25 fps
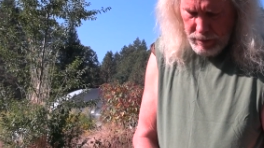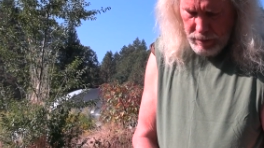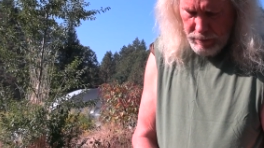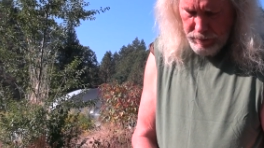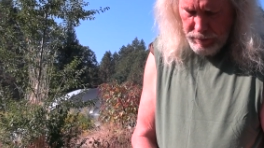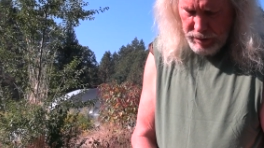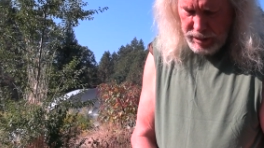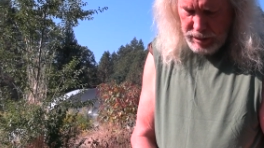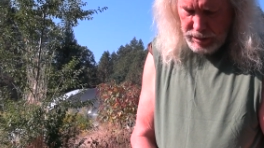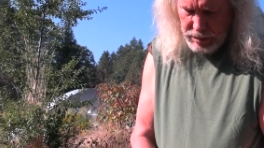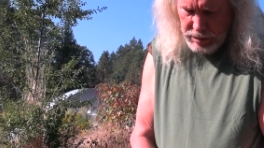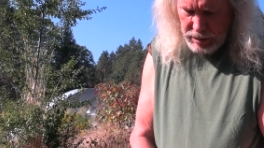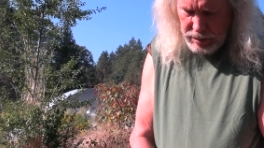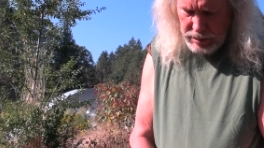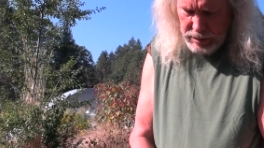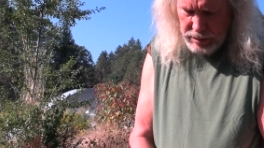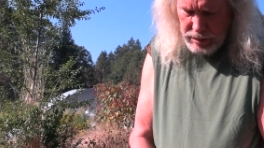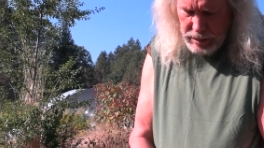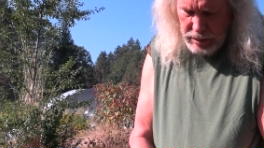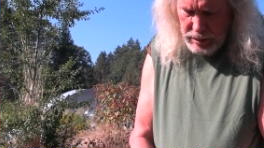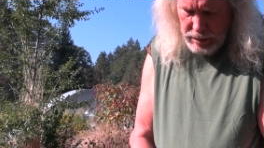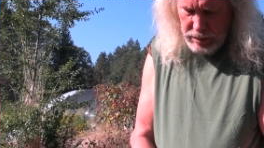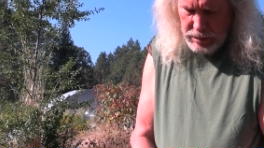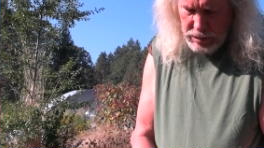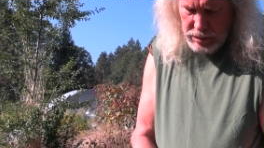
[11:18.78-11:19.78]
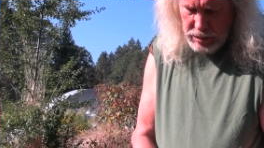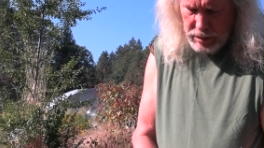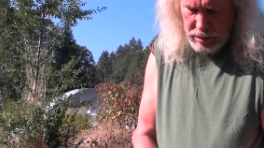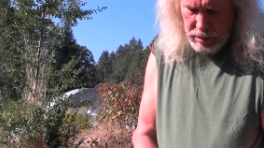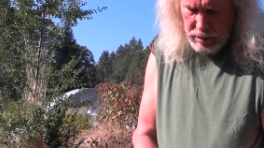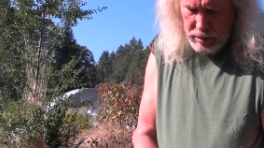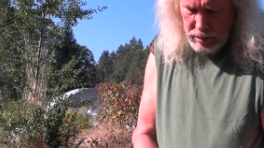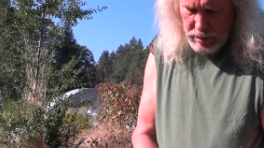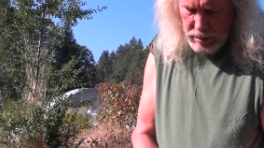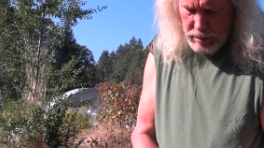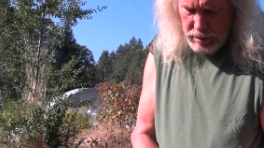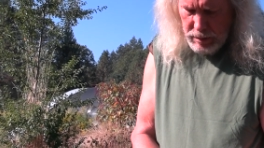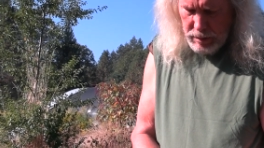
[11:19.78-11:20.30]
because the seeds
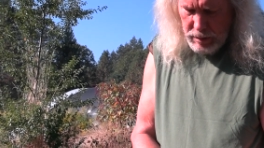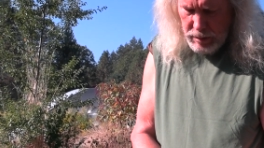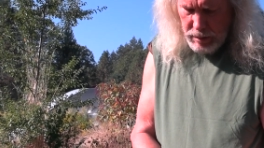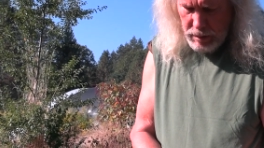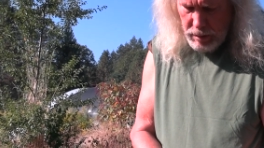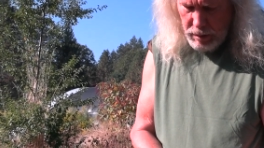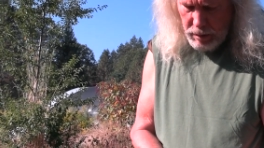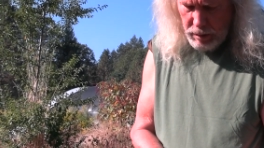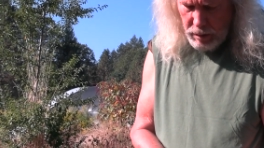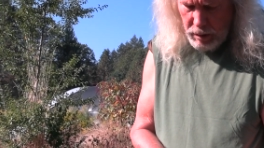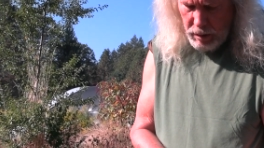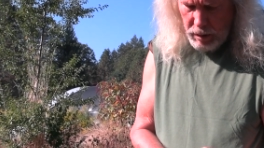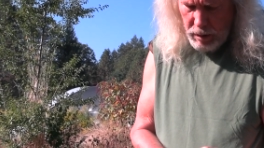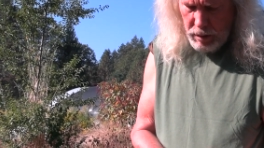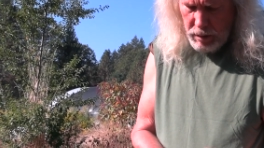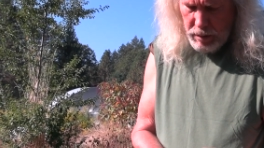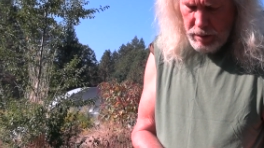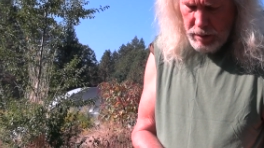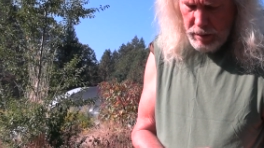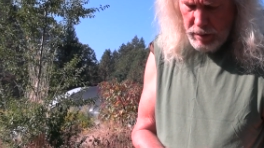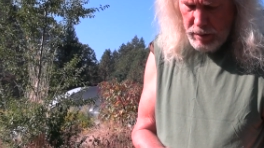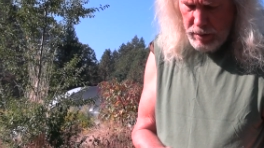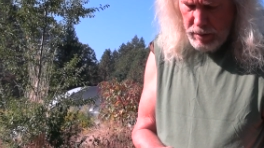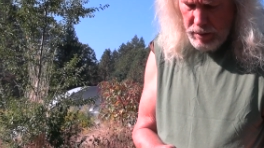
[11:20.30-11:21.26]
are